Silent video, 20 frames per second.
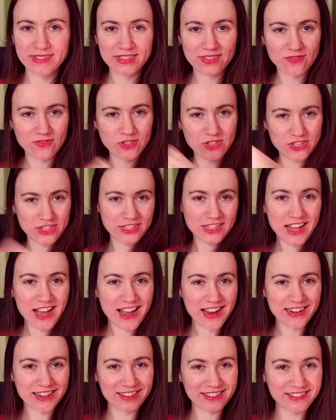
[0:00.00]

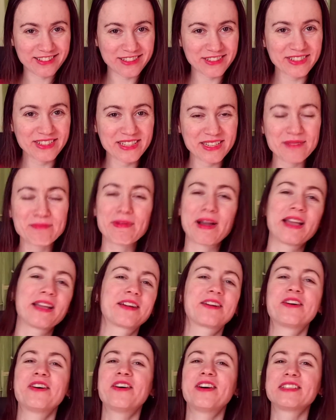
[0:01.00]
start doing my
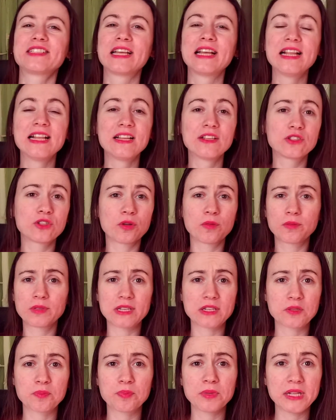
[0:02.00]
code. So
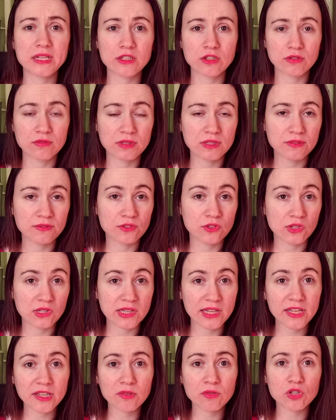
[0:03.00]
there's plenty of different
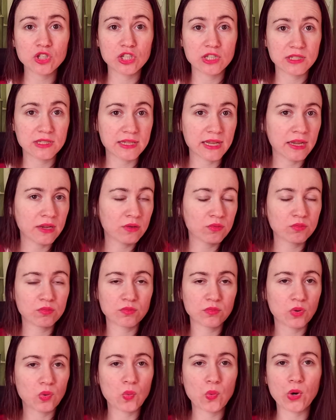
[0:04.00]
languages, they
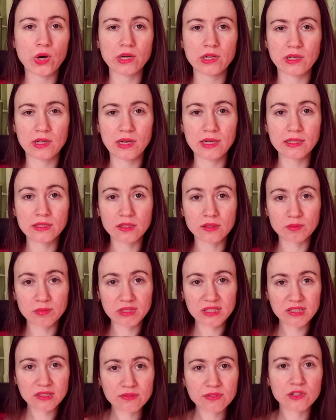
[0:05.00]
work a little
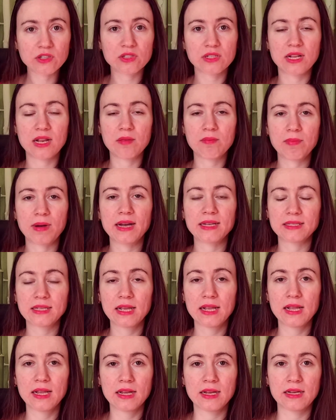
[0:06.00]
bit differently, but
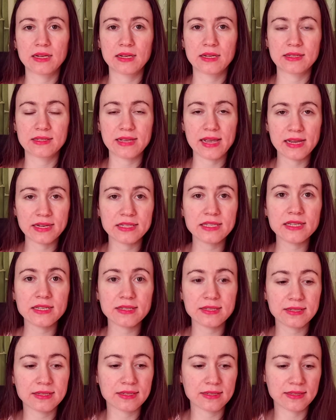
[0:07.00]
the idea
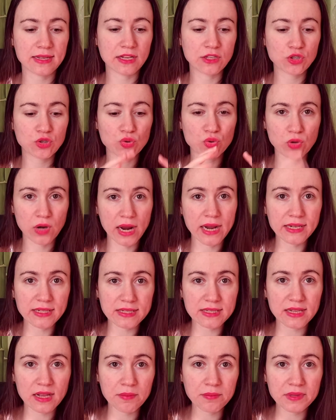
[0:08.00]
is that you write
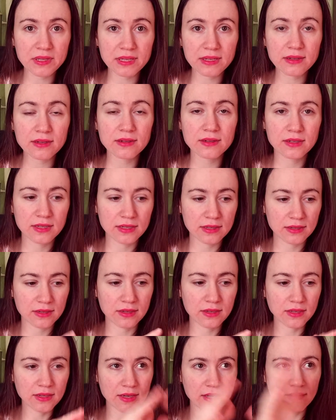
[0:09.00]
something
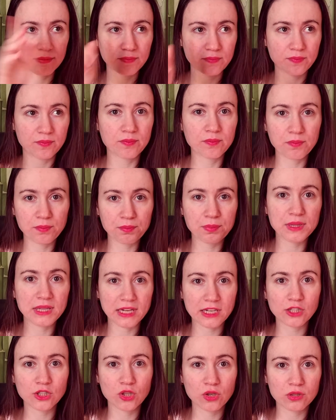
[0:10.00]
in a
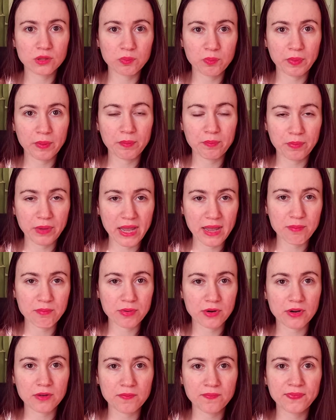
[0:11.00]
blocknot
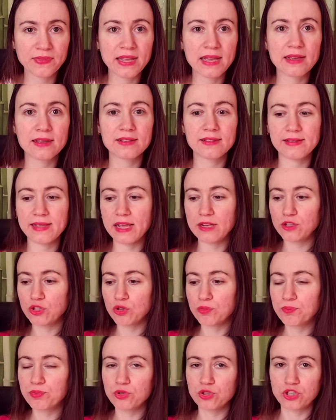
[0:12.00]
paper, then you
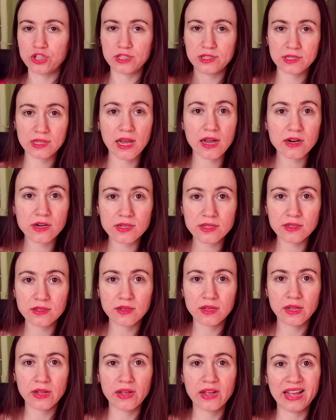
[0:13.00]
push start,
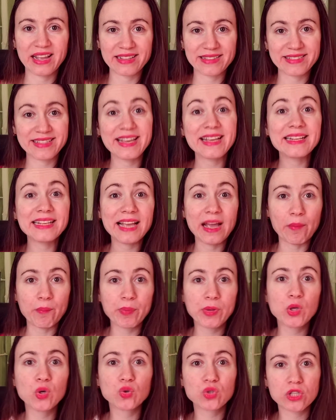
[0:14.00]
and then
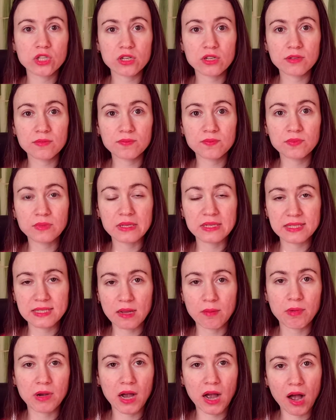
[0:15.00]
computer
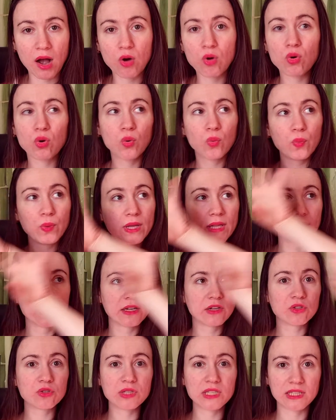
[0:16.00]
somehow will
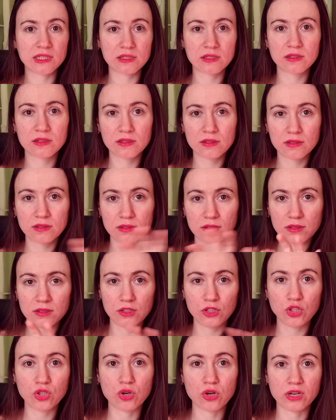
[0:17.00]
read
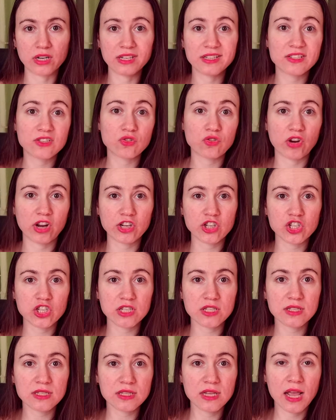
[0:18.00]
your
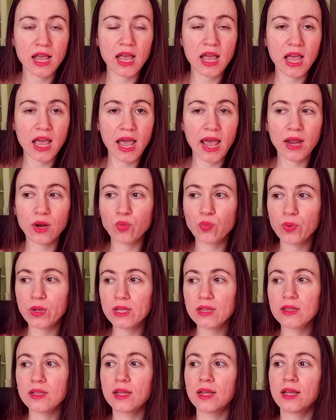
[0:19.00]
instructions and
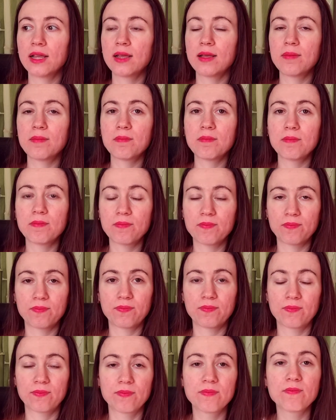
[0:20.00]
will
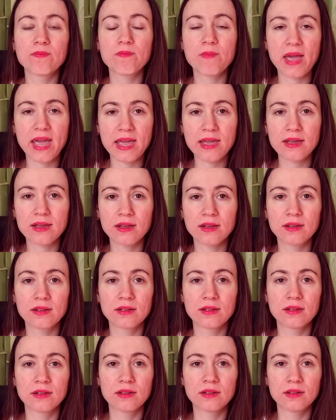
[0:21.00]
make
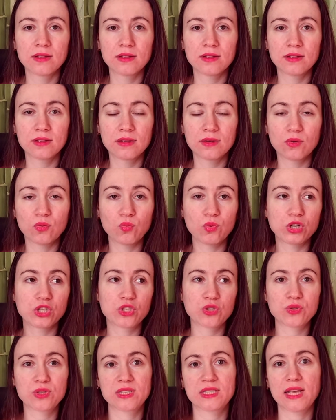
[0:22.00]
what
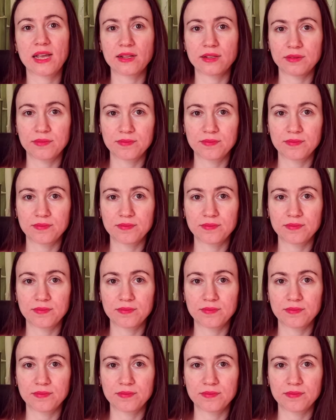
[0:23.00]
you said.